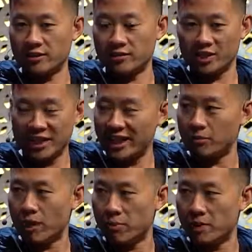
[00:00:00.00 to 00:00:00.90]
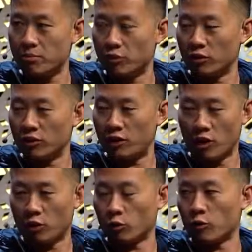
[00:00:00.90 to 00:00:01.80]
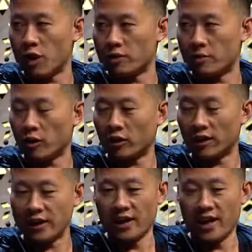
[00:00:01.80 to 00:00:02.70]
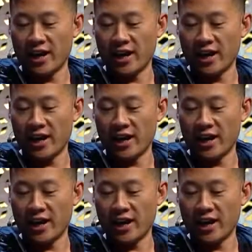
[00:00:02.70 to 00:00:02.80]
seen by people all across America and